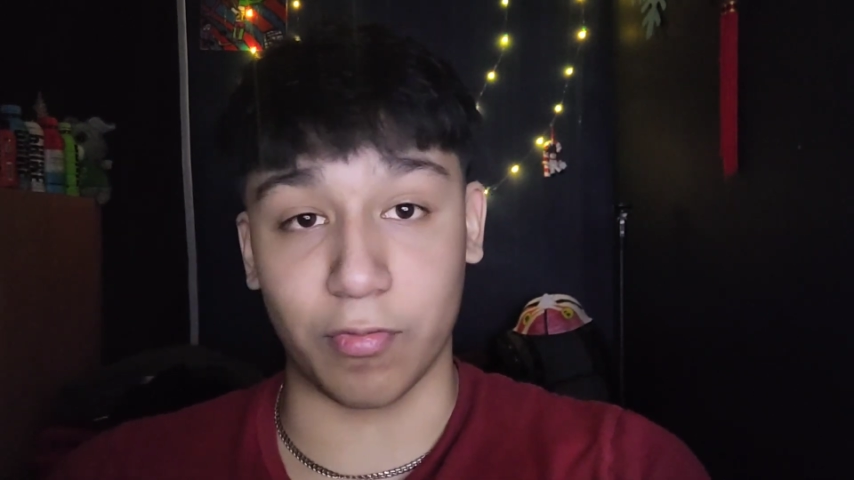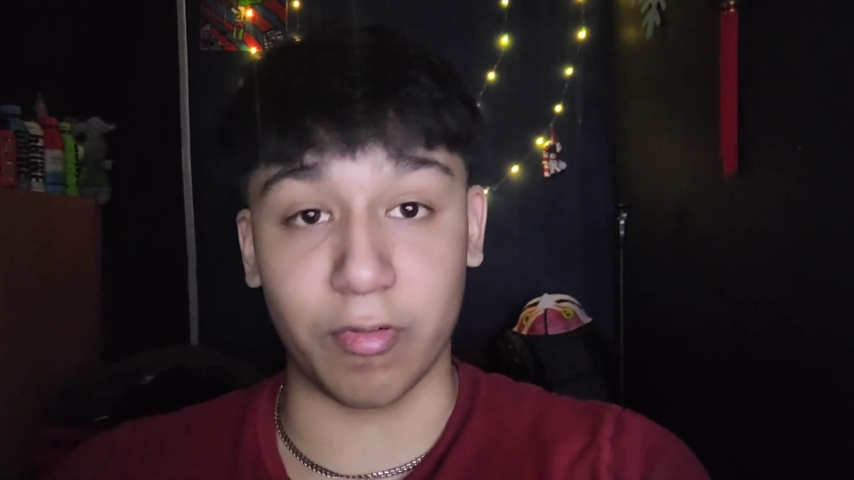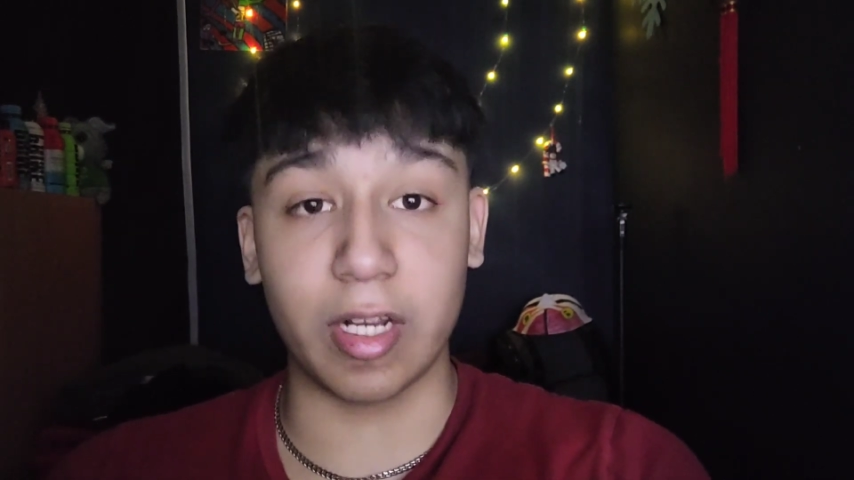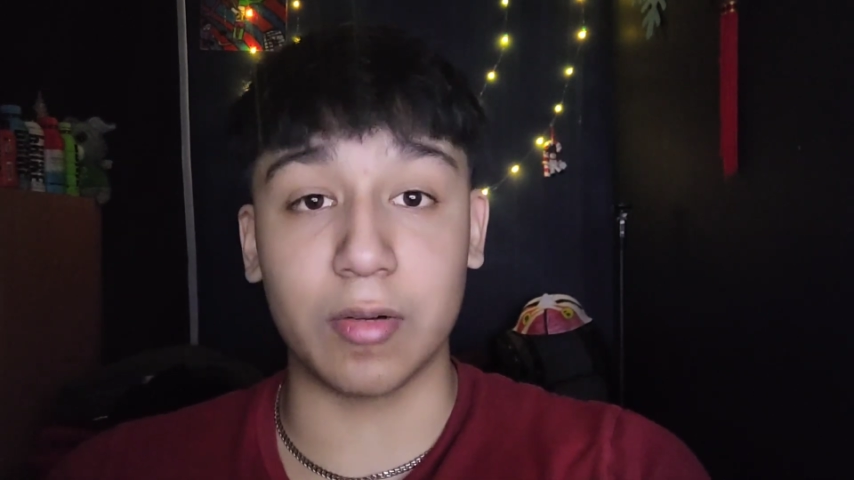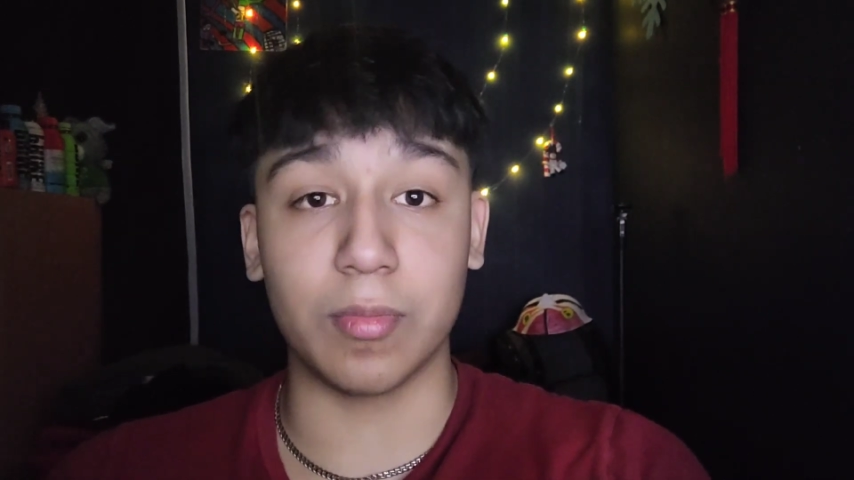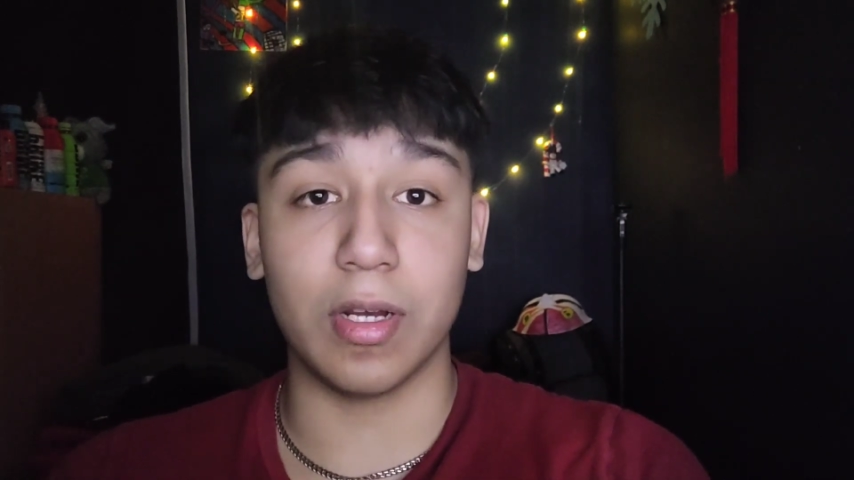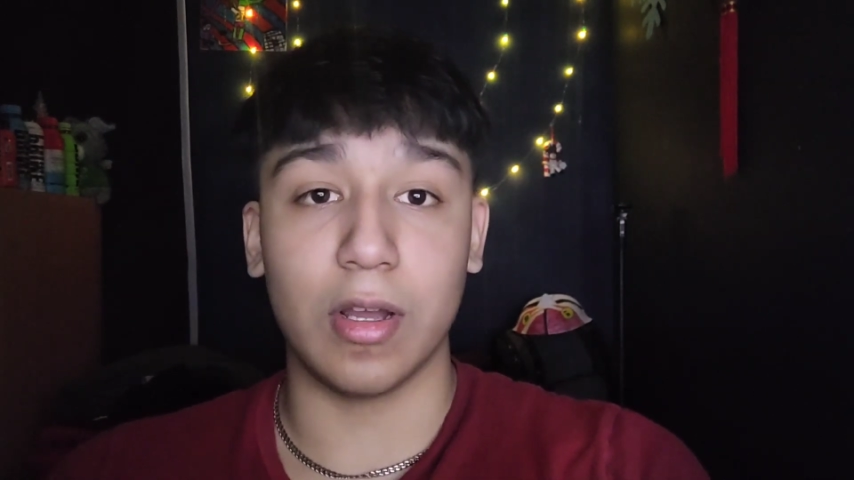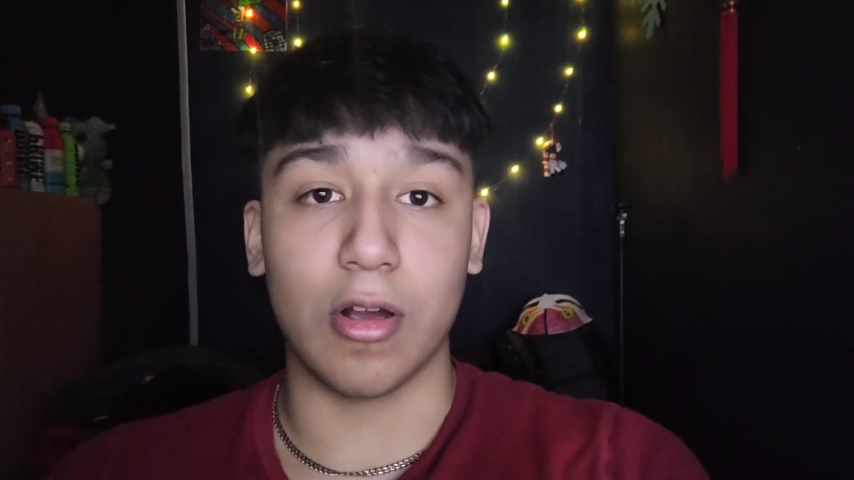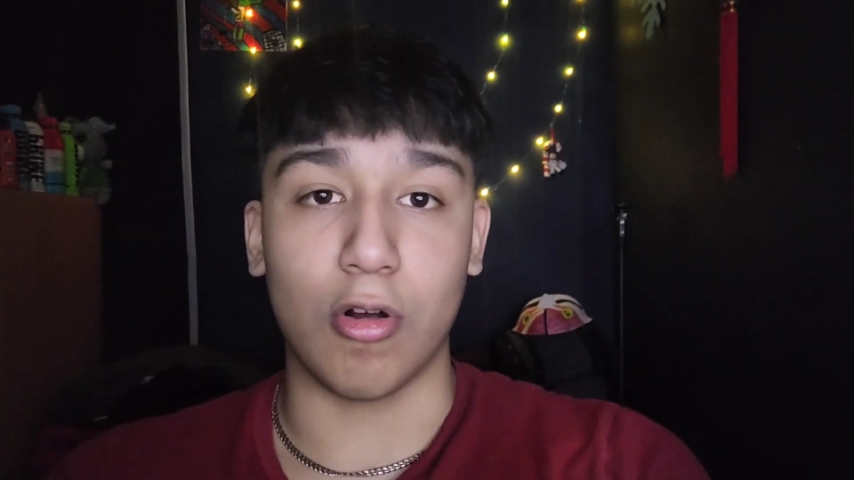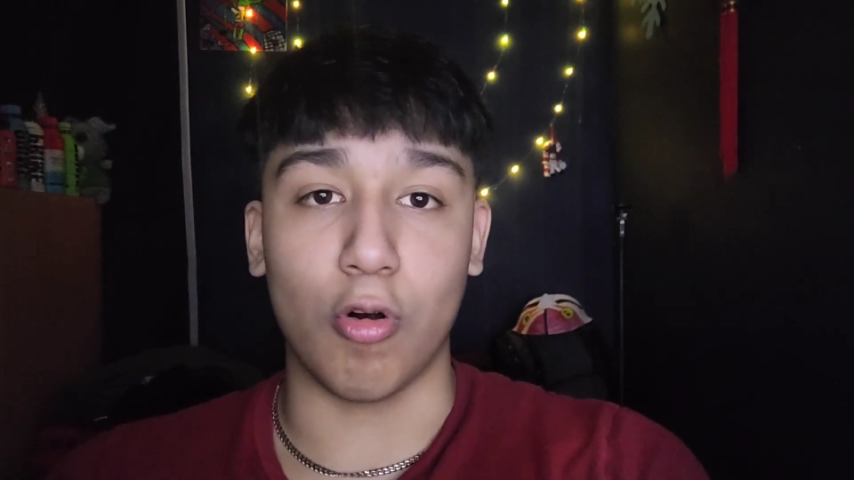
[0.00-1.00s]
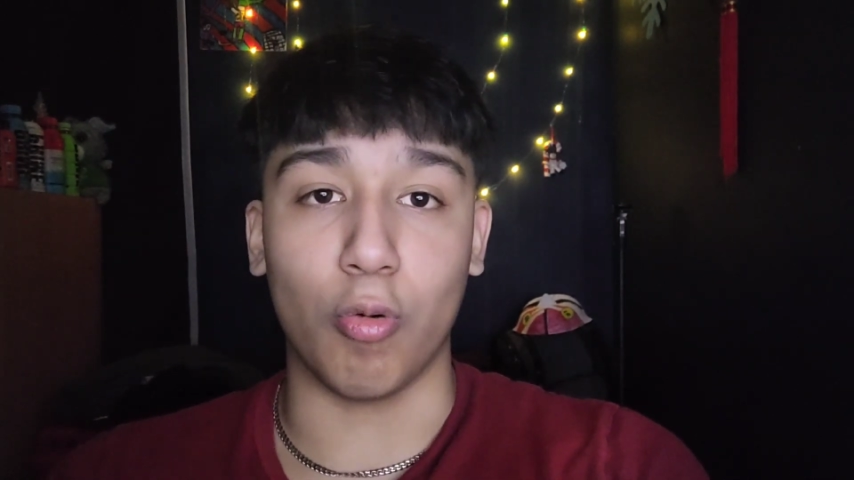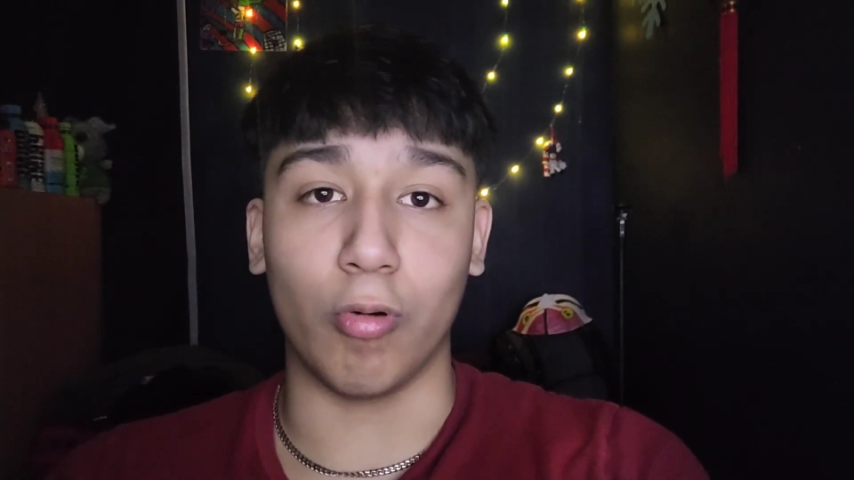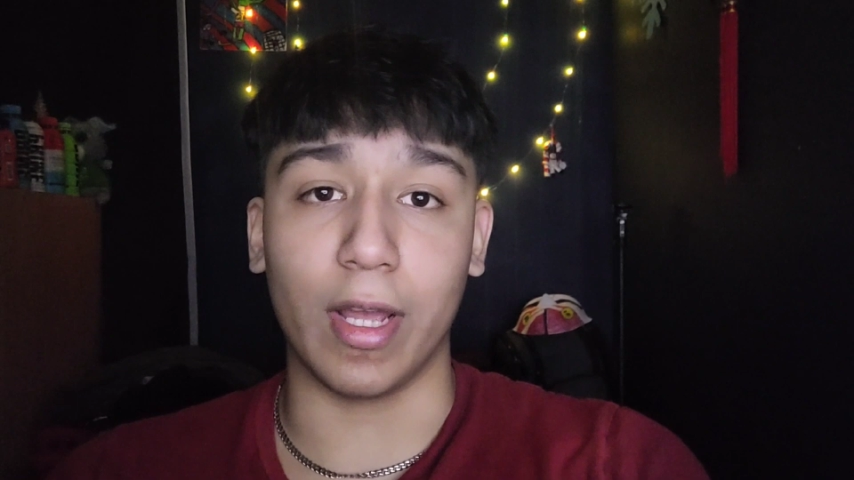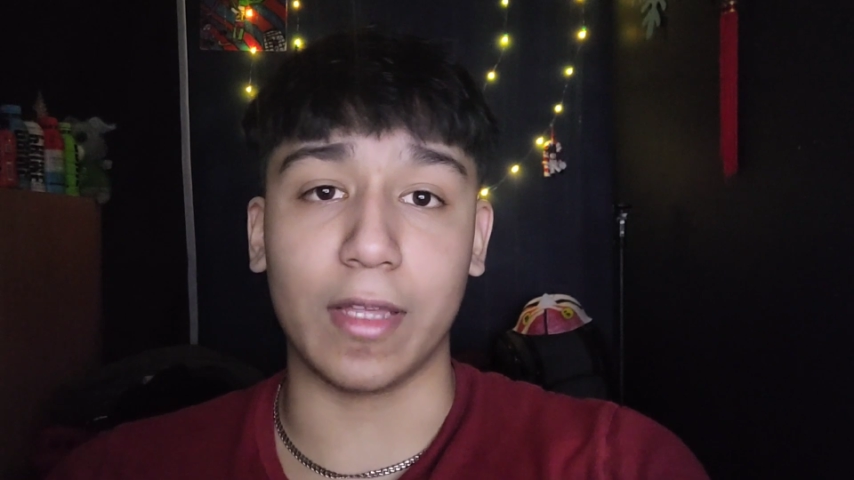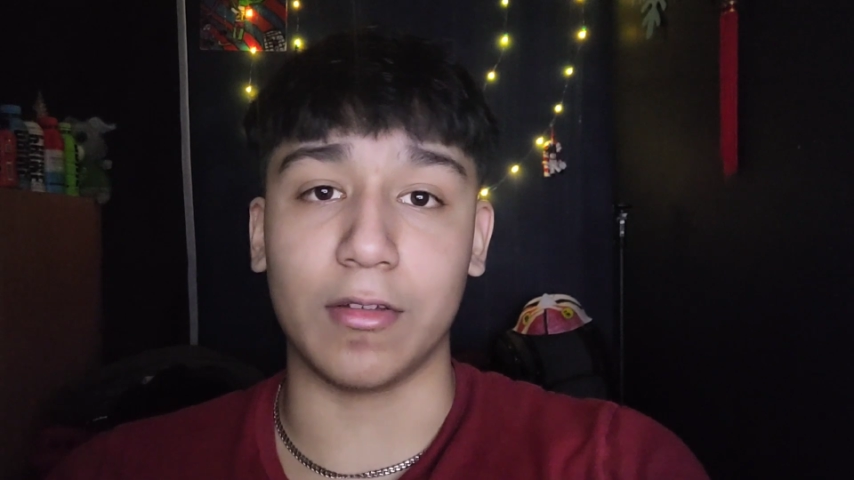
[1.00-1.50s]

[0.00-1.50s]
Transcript: freedom away.